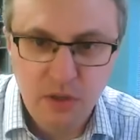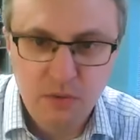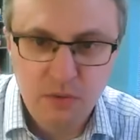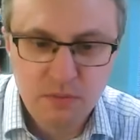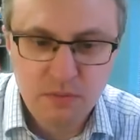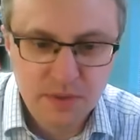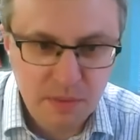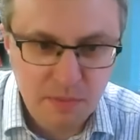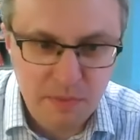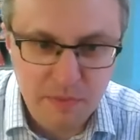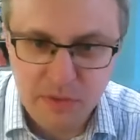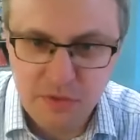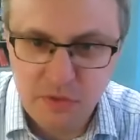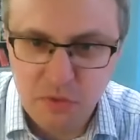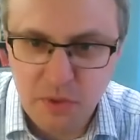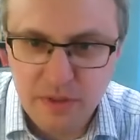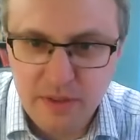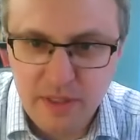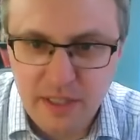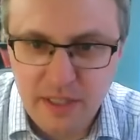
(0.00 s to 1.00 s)
some of us were
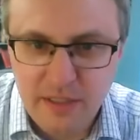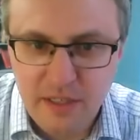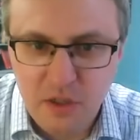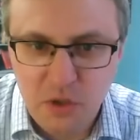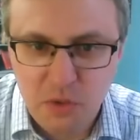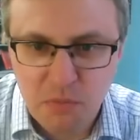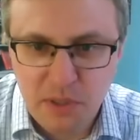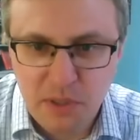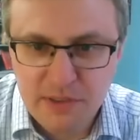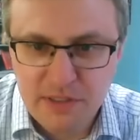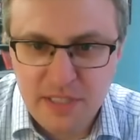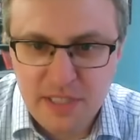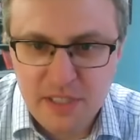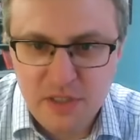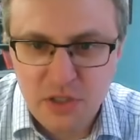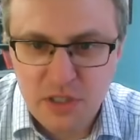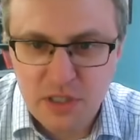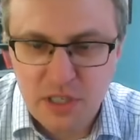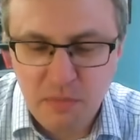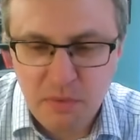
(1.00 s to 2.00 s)
at the Endnote
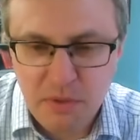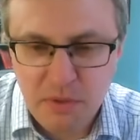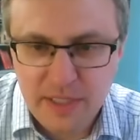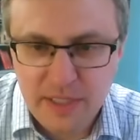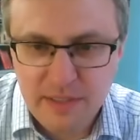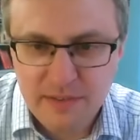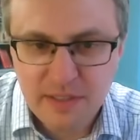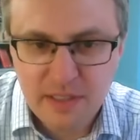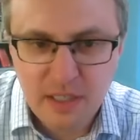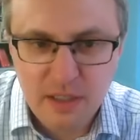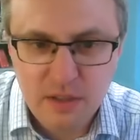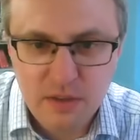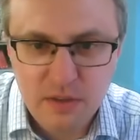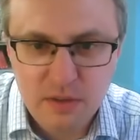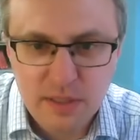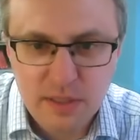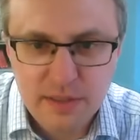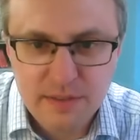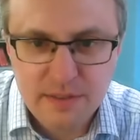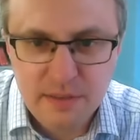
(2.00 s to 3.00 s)
presentation a couple of days ago.
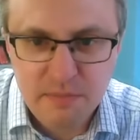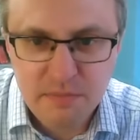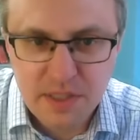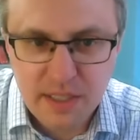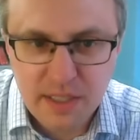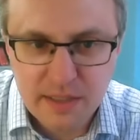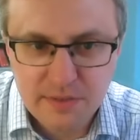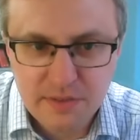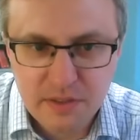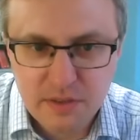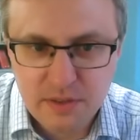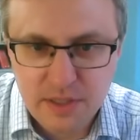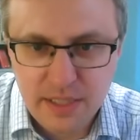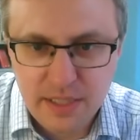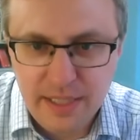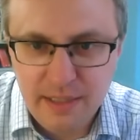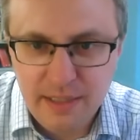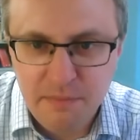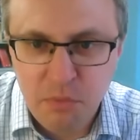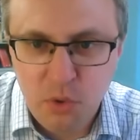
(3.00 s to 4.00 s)
It seems like
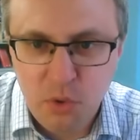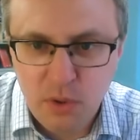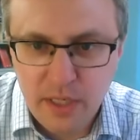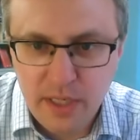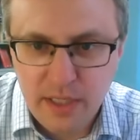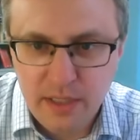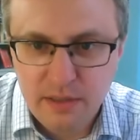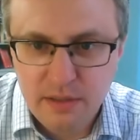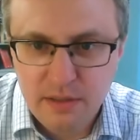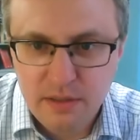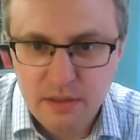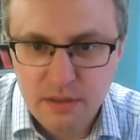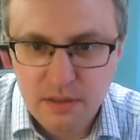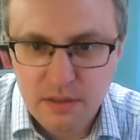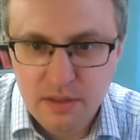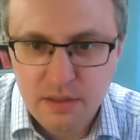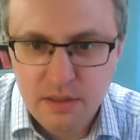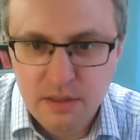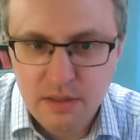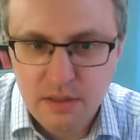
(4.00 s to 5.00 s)
certainly importing
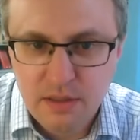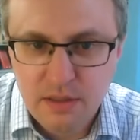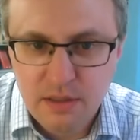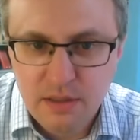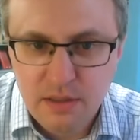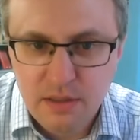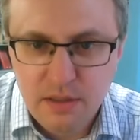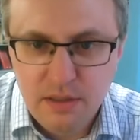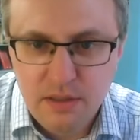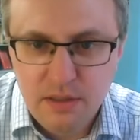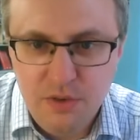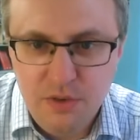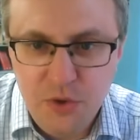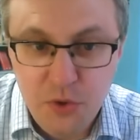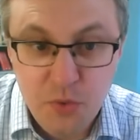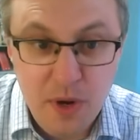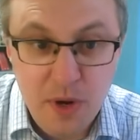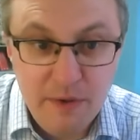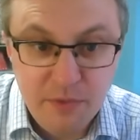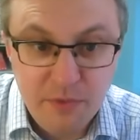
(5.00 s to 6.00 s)
new
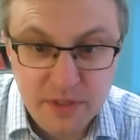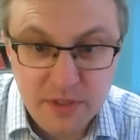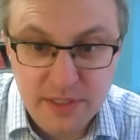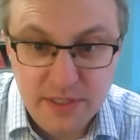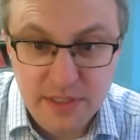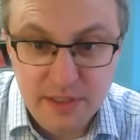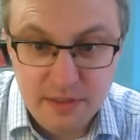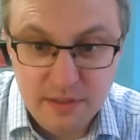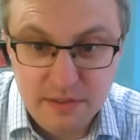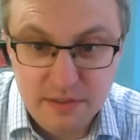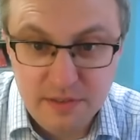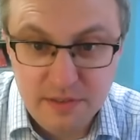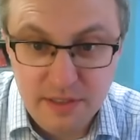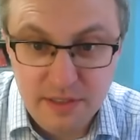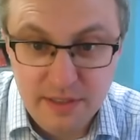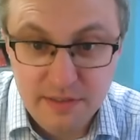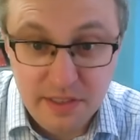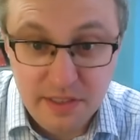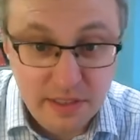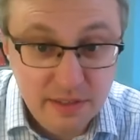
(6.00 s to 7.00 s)
references
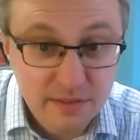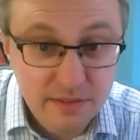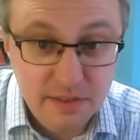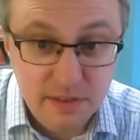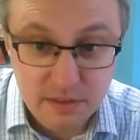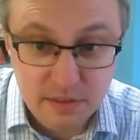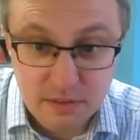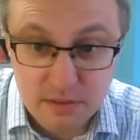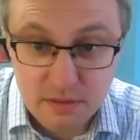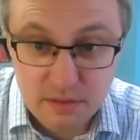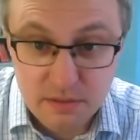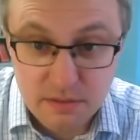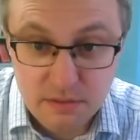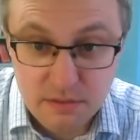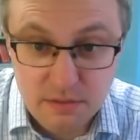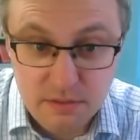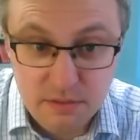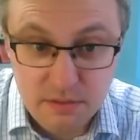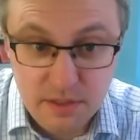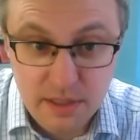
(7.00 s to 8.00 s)
is easier
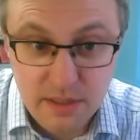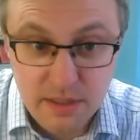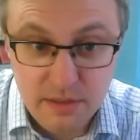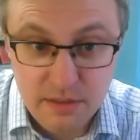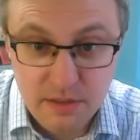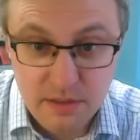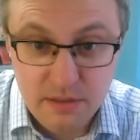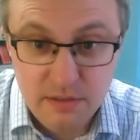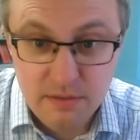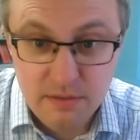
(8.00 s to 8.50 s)
in